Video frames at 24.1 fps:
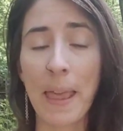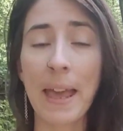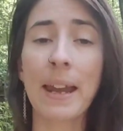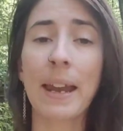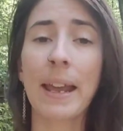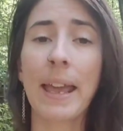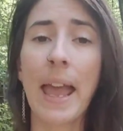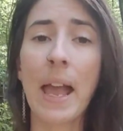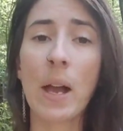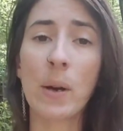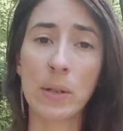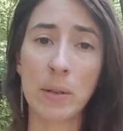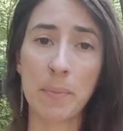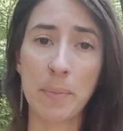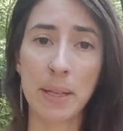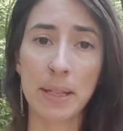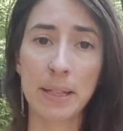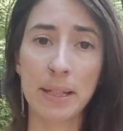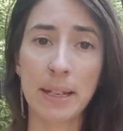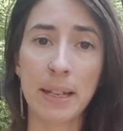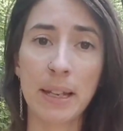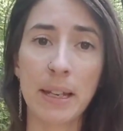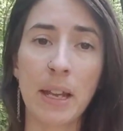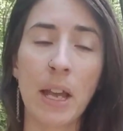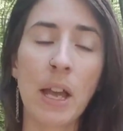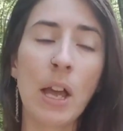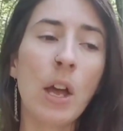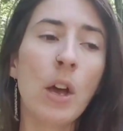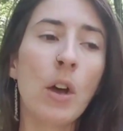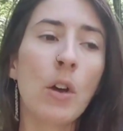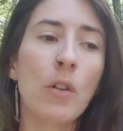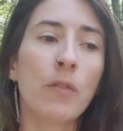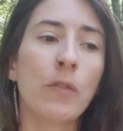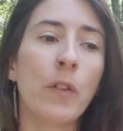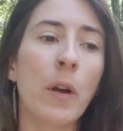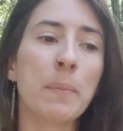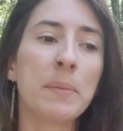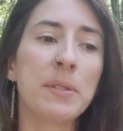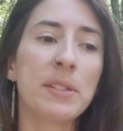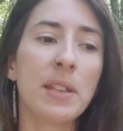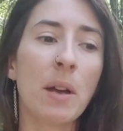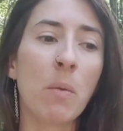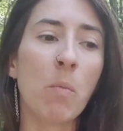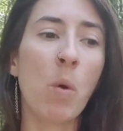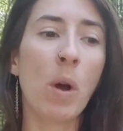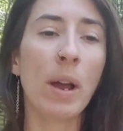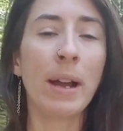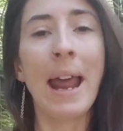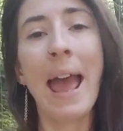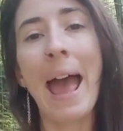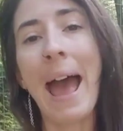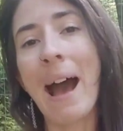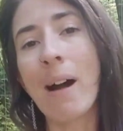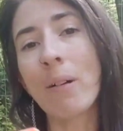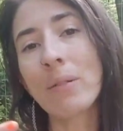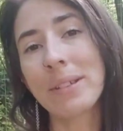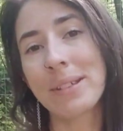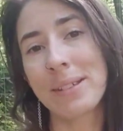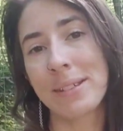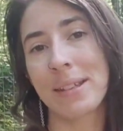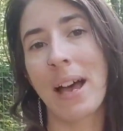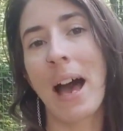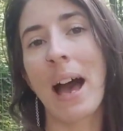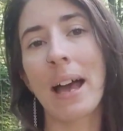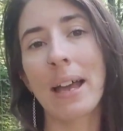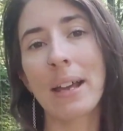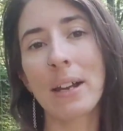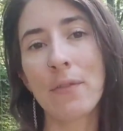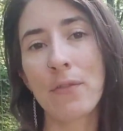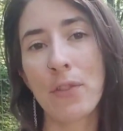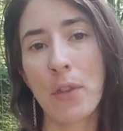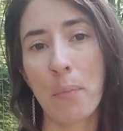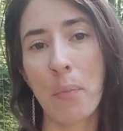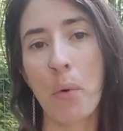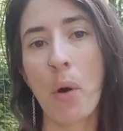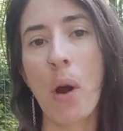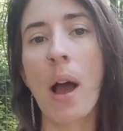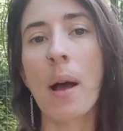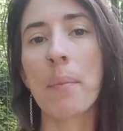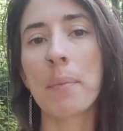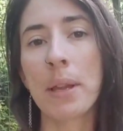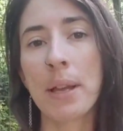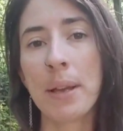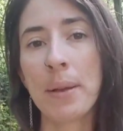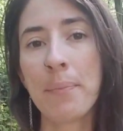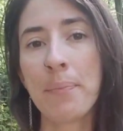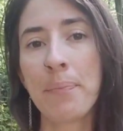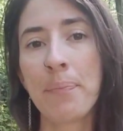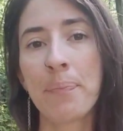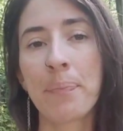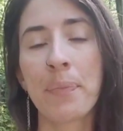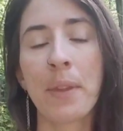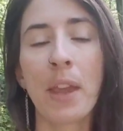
and accountability from someone outside of the problem